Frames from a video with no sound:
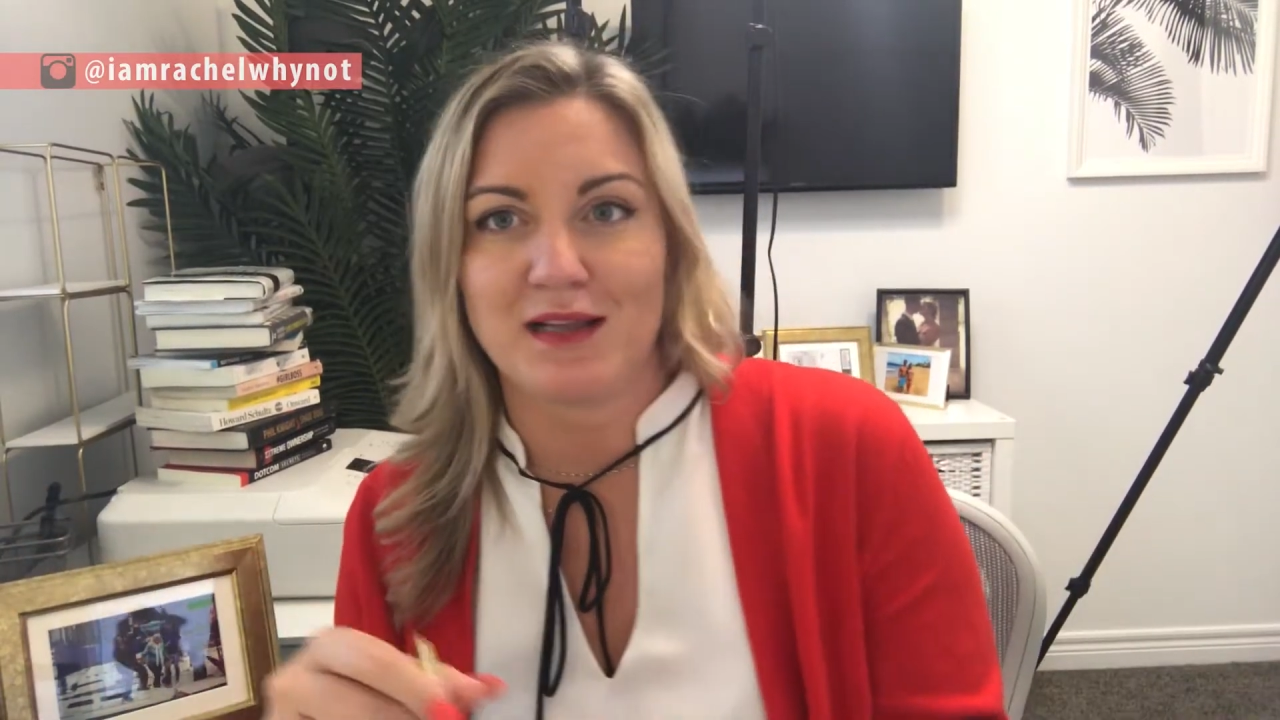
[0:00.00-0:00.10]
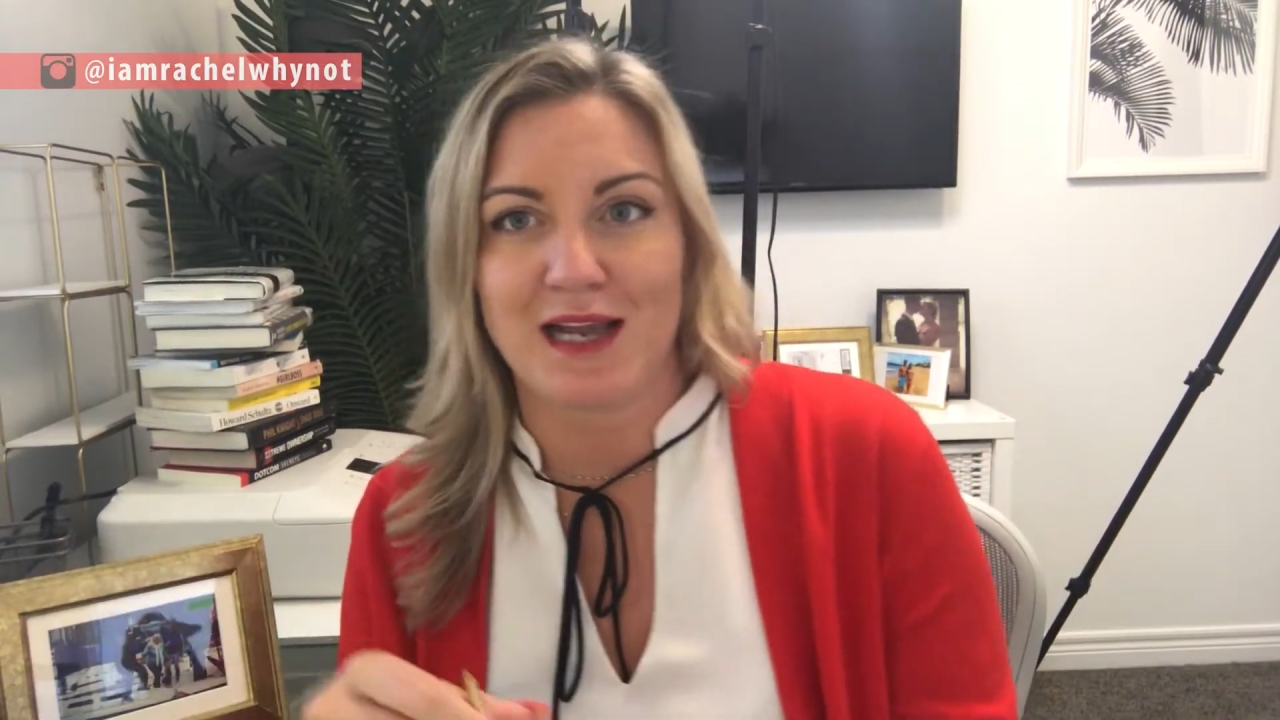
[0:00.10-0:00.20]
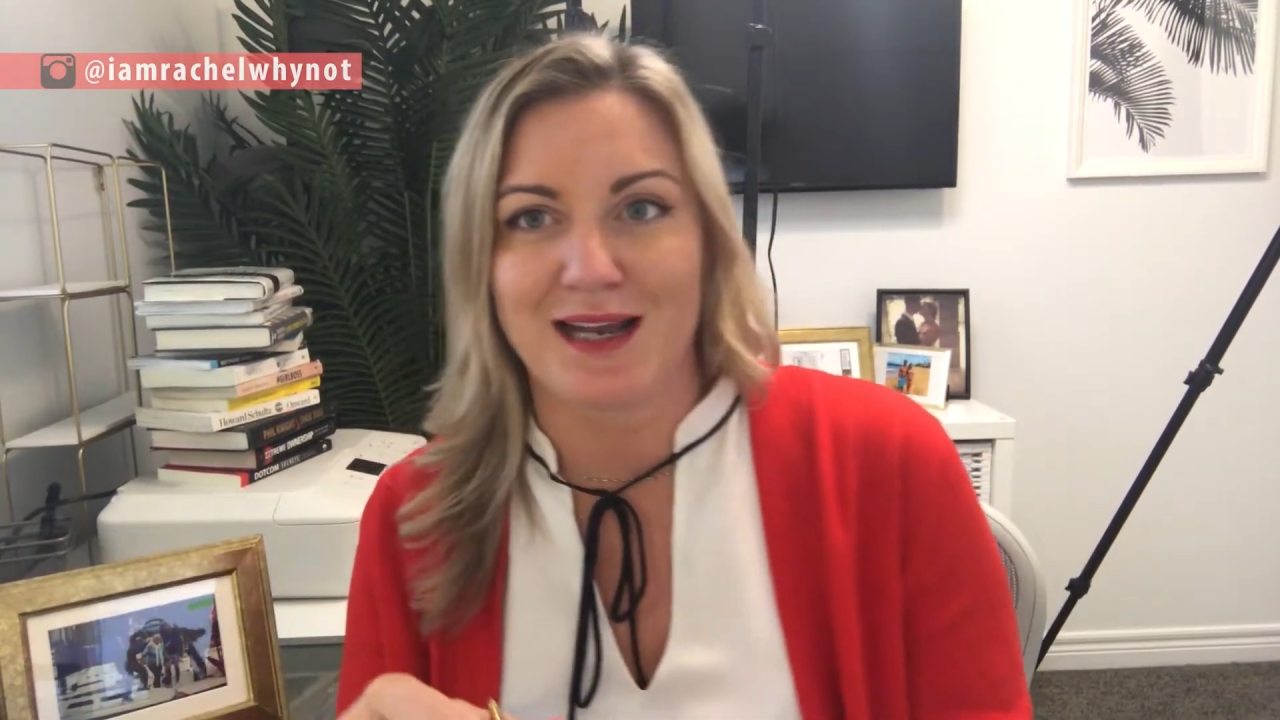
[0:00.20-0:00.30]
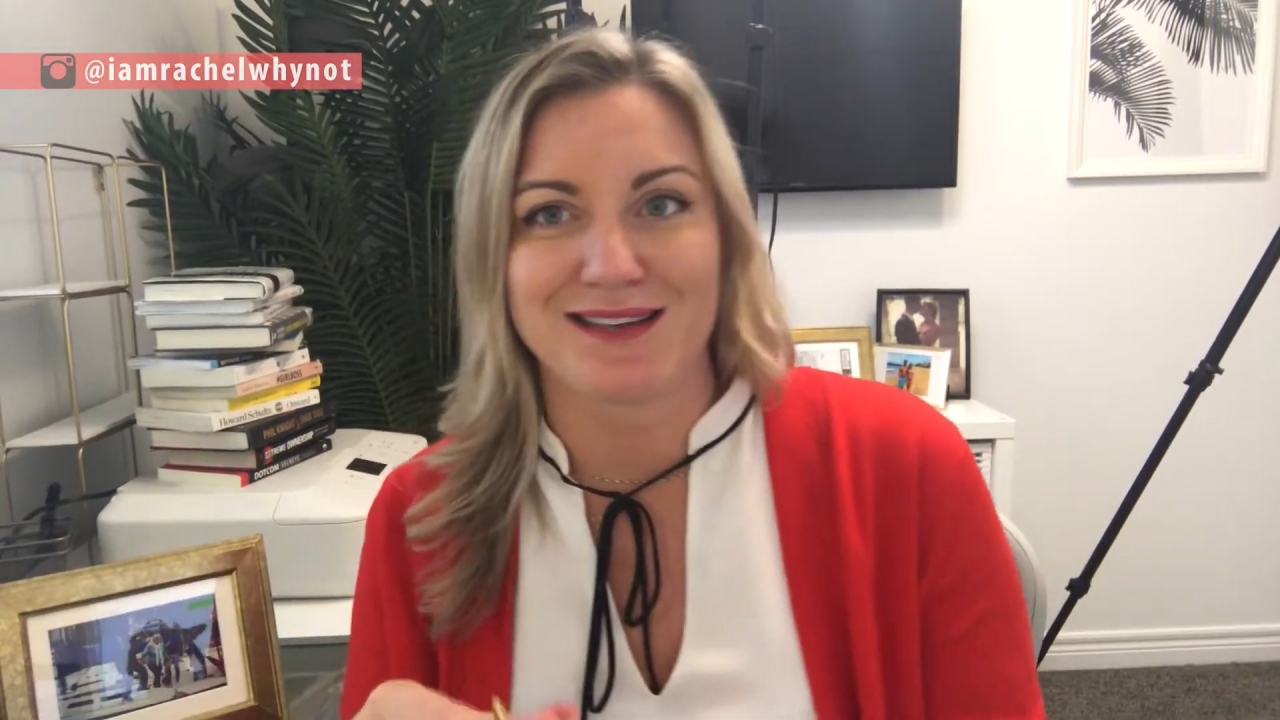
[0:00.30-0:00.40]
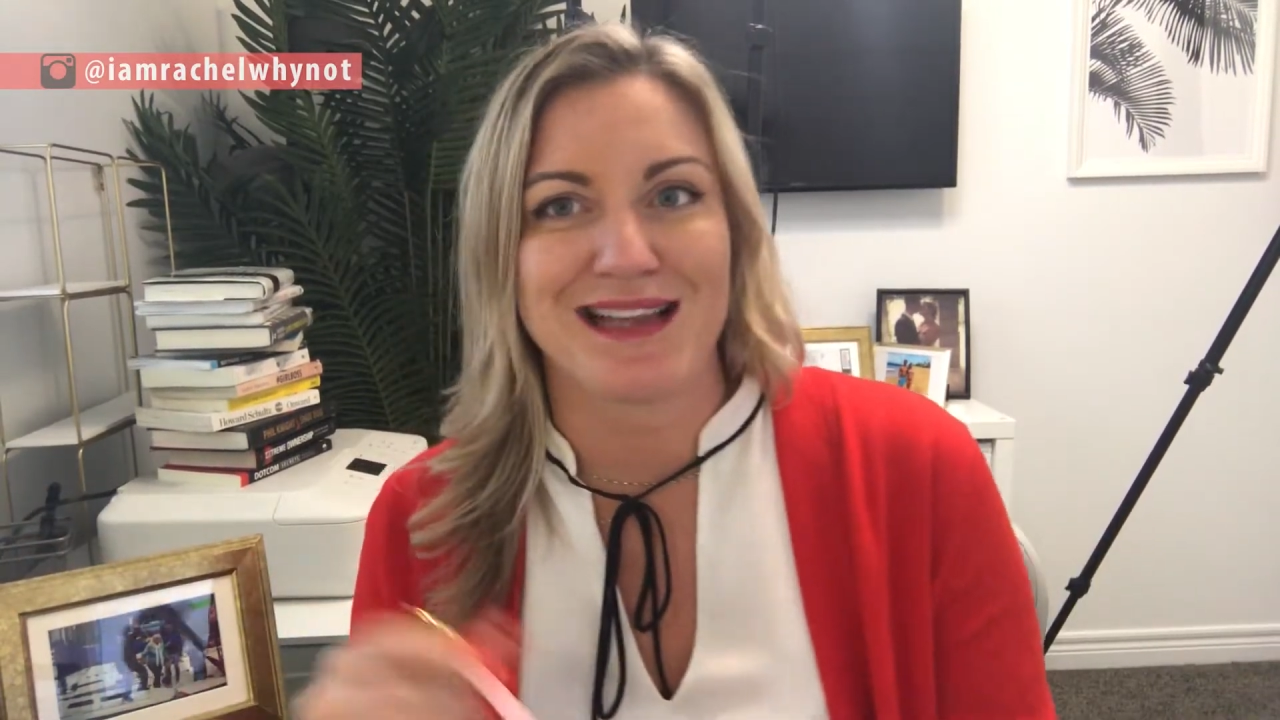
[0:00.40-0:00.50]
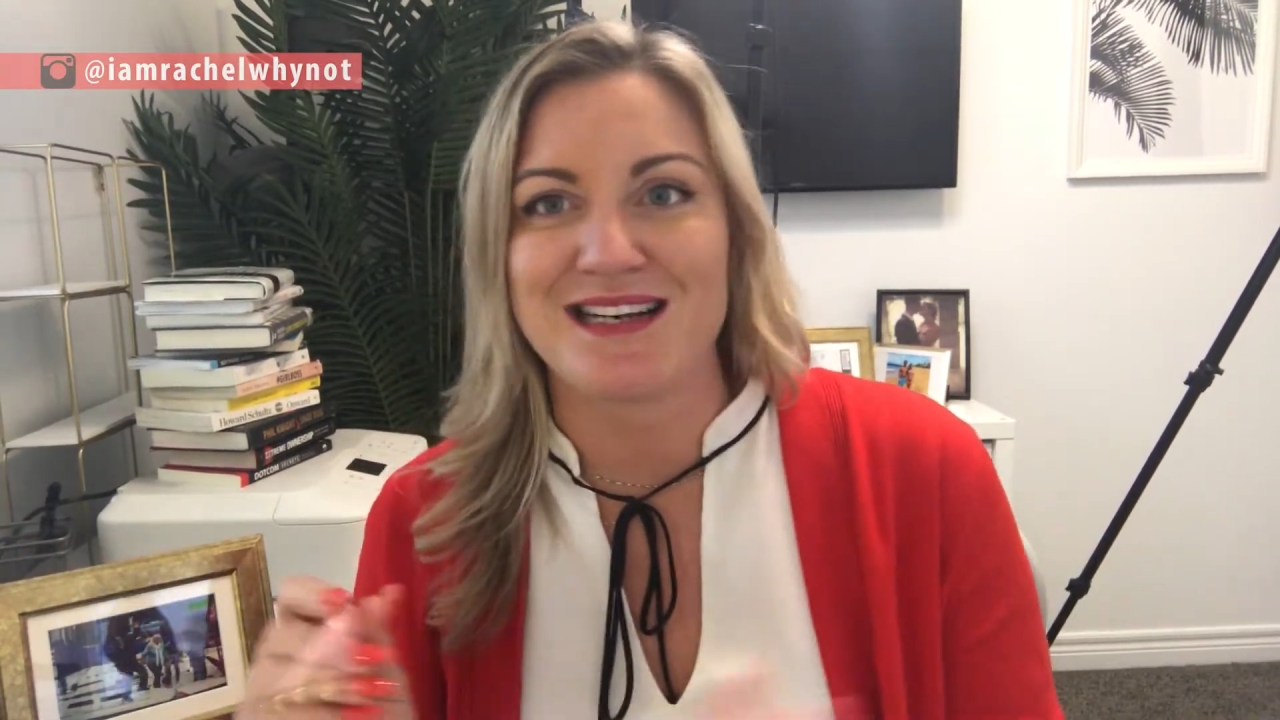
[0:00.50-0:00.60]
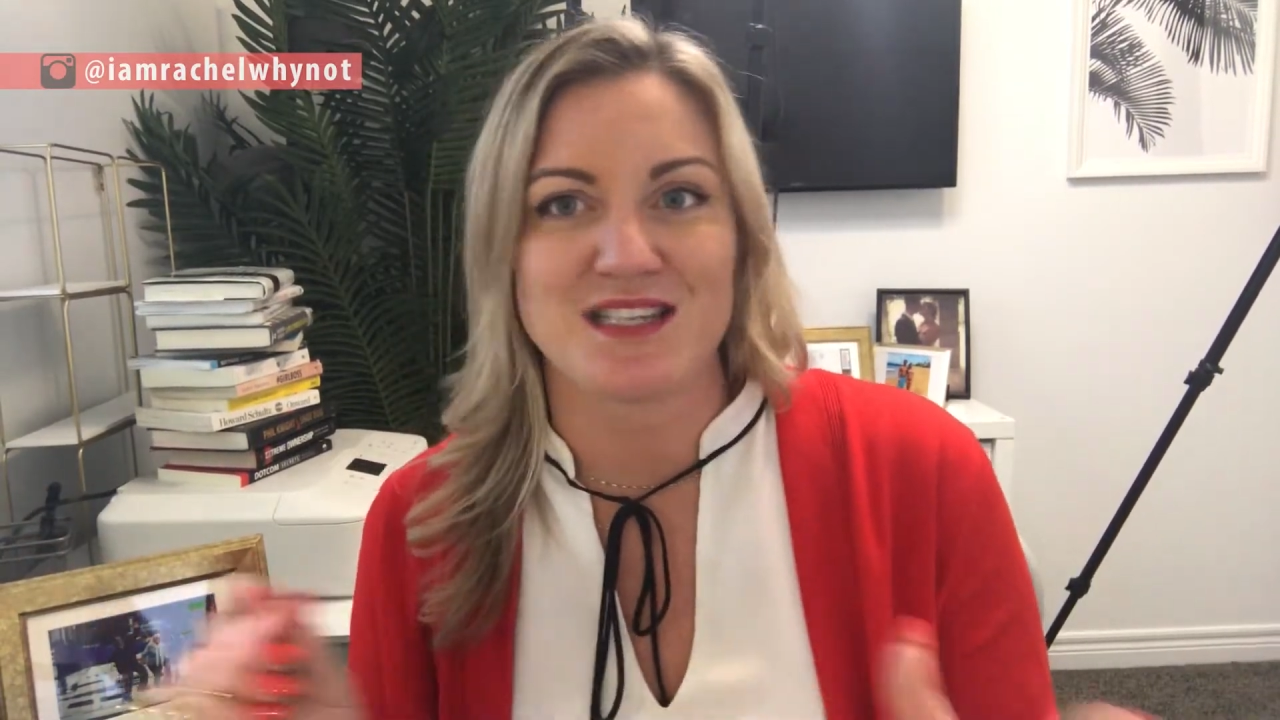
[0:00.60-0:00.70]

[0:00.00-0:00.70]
Like that